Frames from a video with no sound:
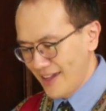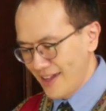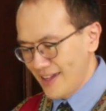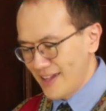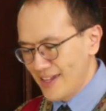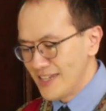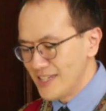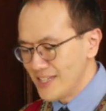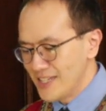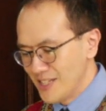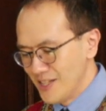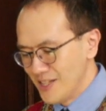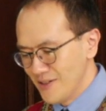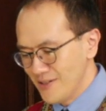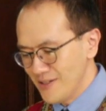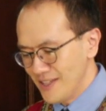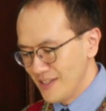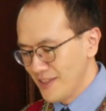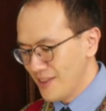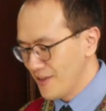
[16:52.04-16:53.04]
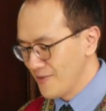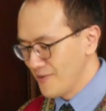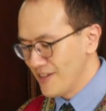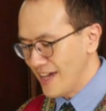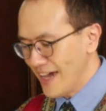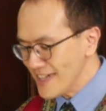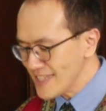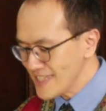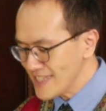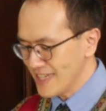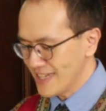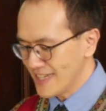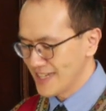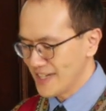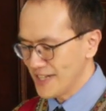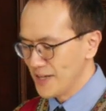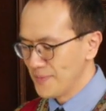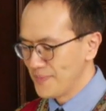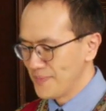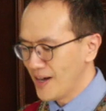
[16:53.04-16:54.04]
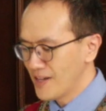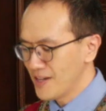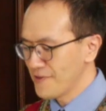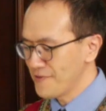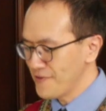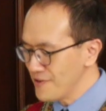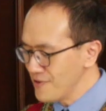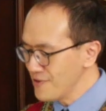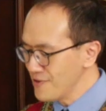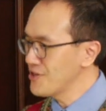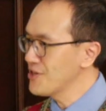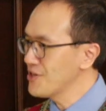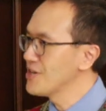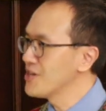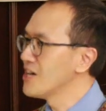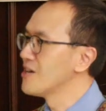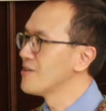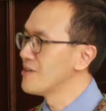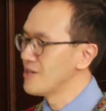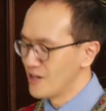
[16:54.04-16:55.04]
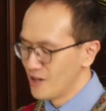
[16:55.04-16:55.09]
He's still enthusiastic about the future